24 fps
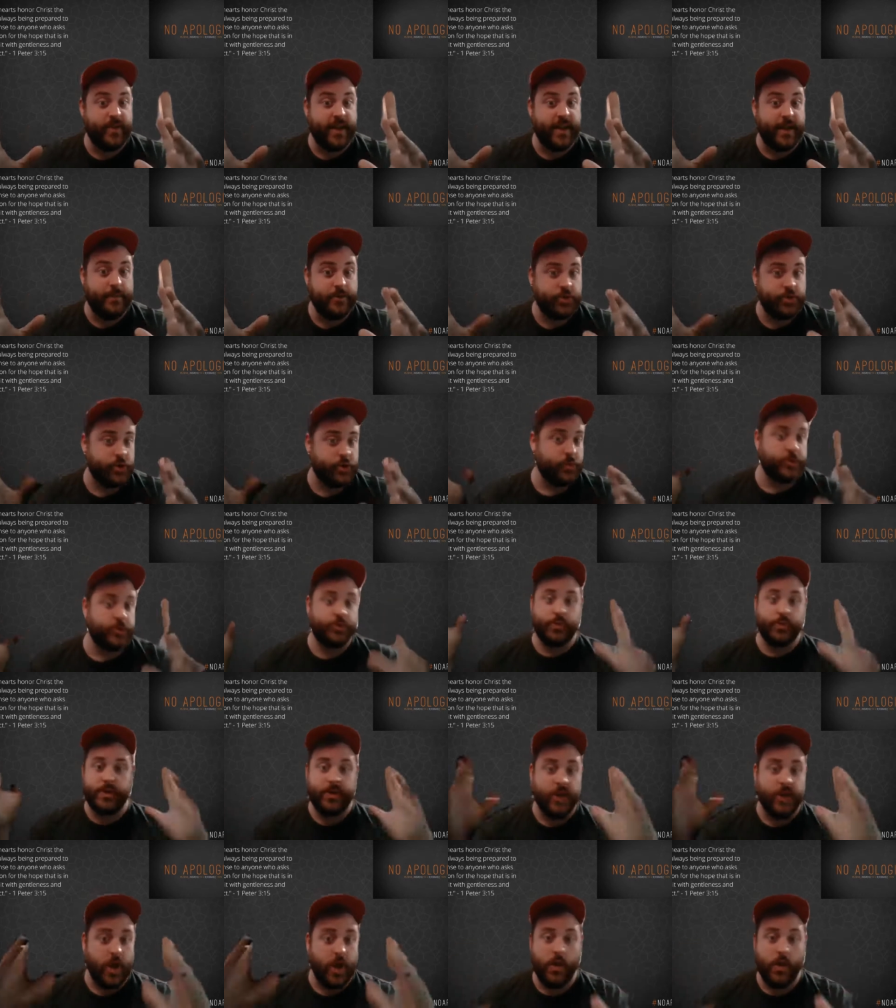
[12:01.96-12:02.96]
coming true, which we
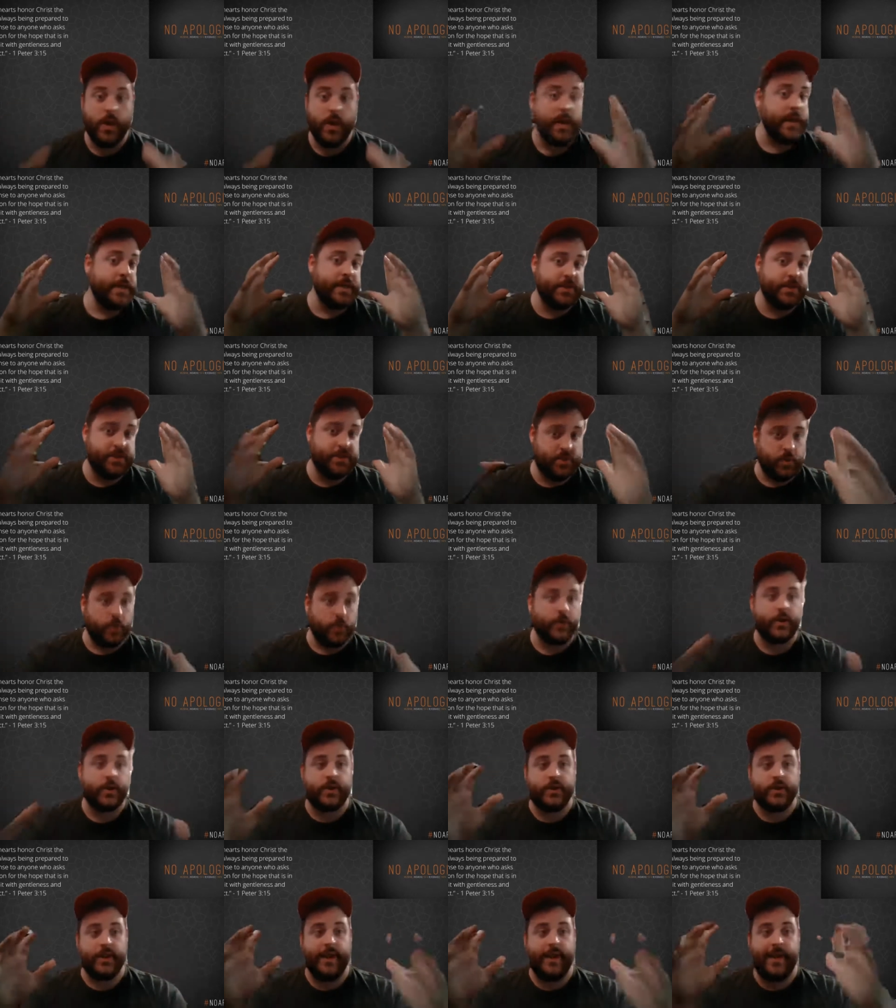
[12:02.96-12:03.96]
know
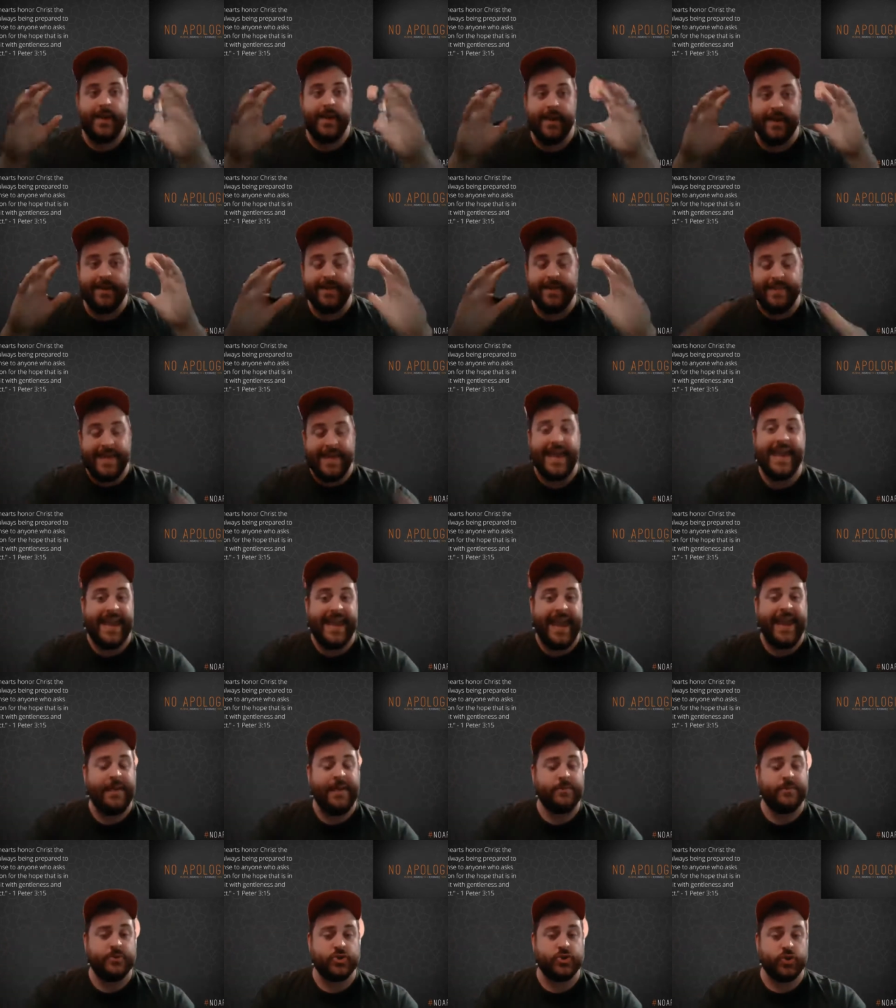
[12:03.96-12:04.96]
historically they
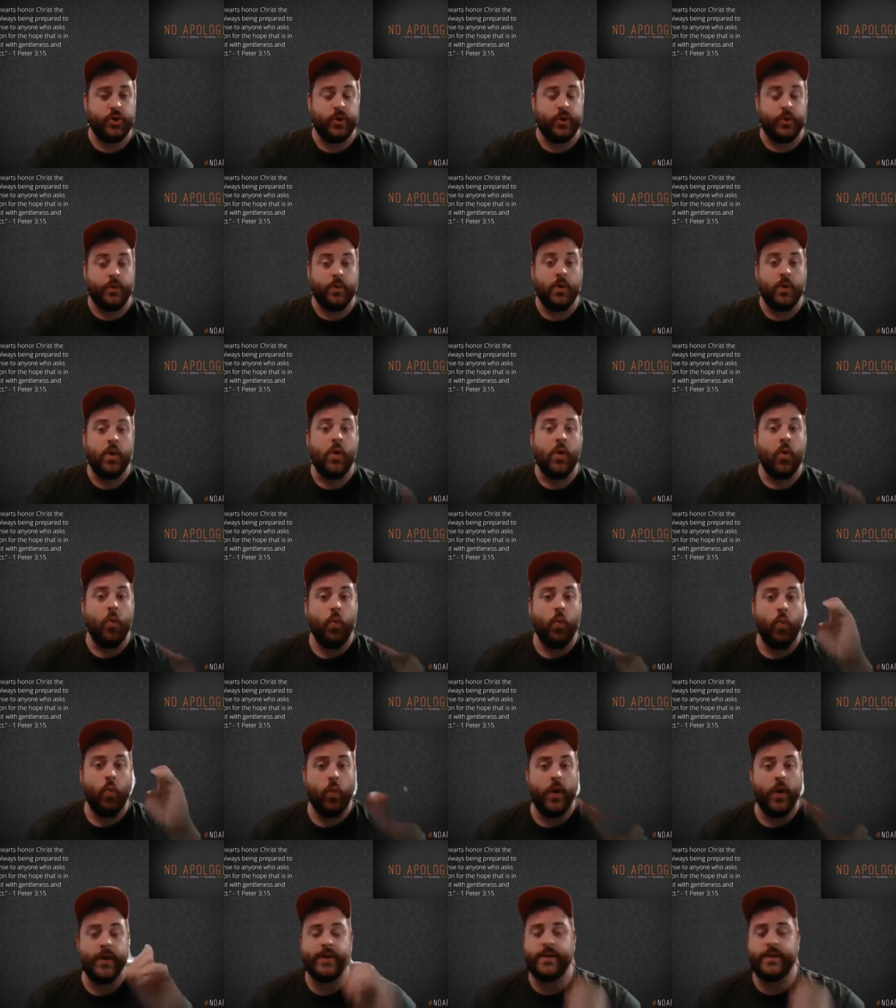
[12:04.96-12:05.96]
came true,
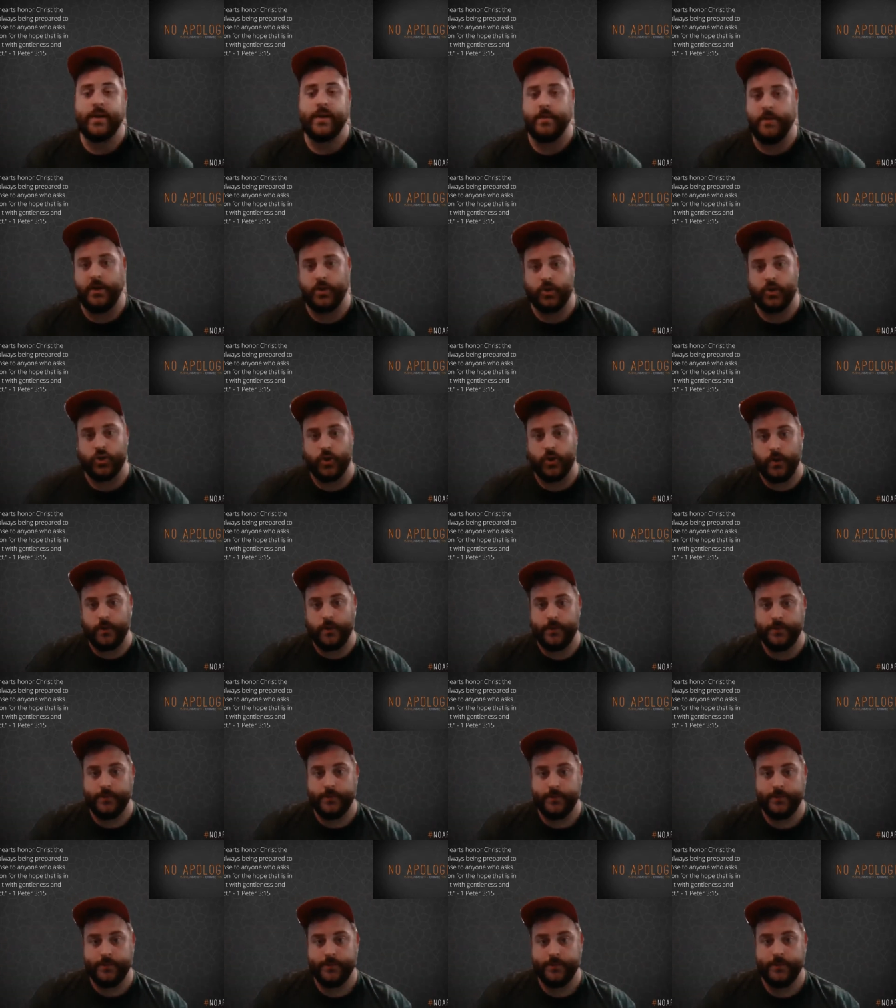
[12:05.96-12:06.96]
one coming true
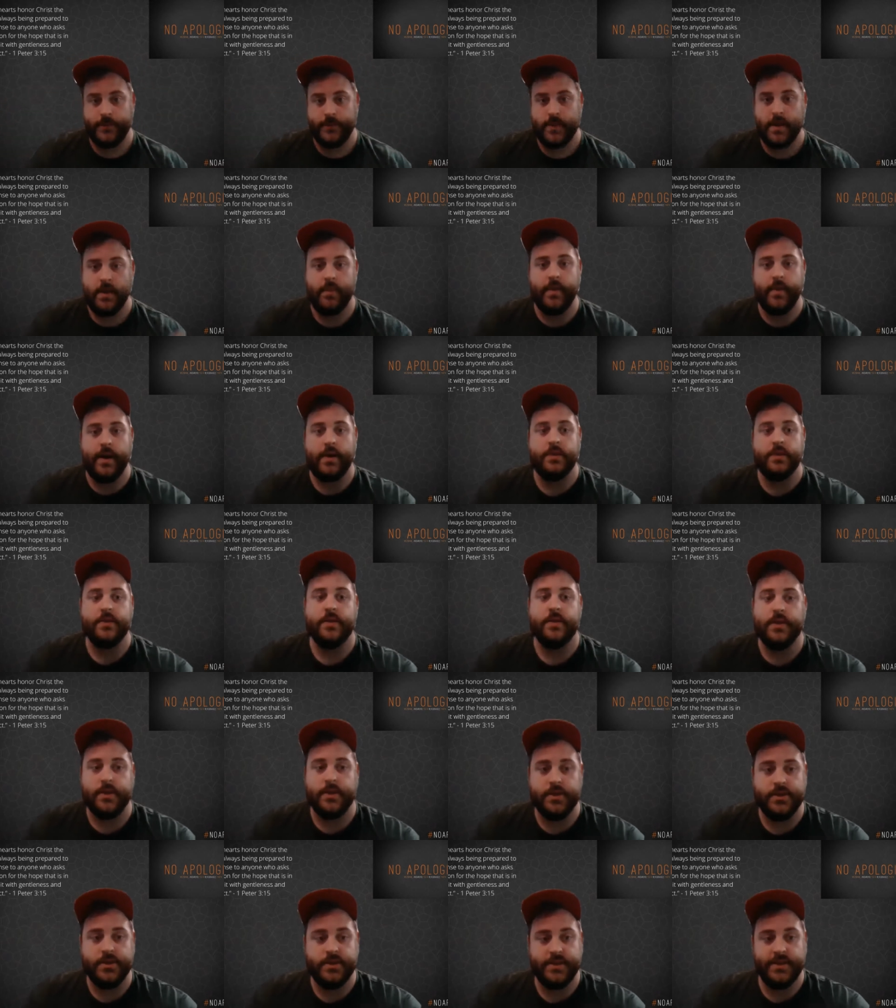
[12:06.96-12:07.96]
about
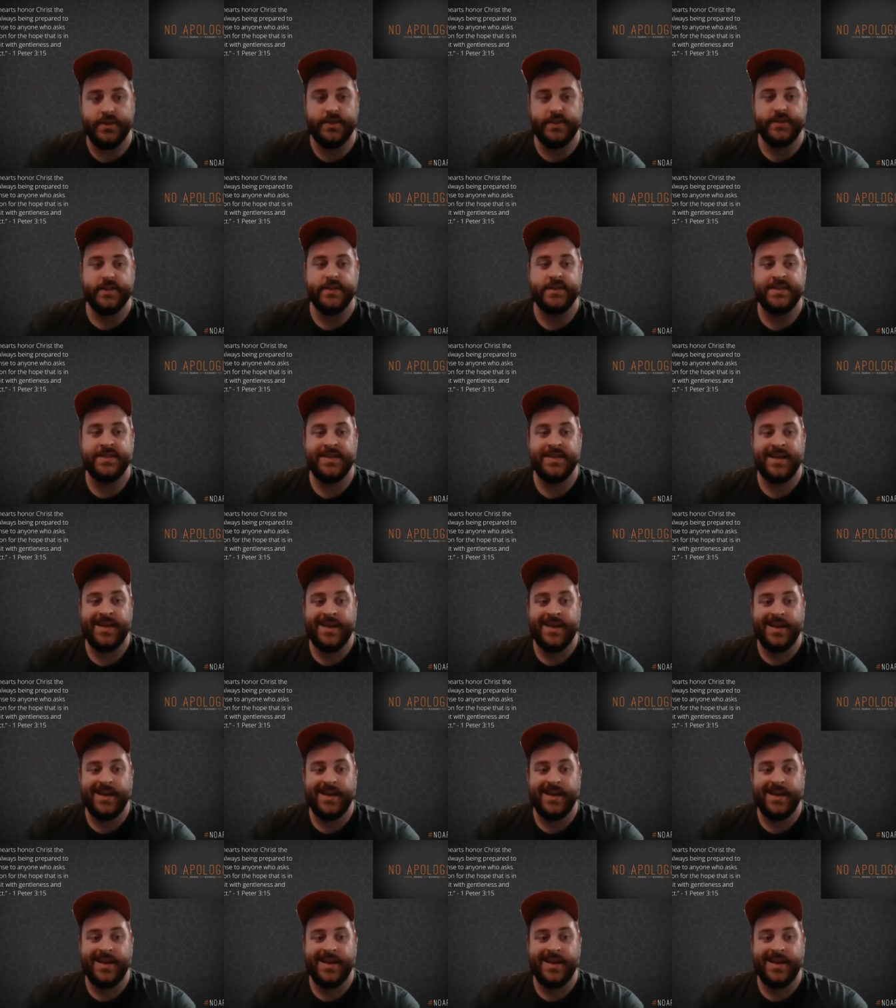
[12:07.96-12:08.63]
Jesus.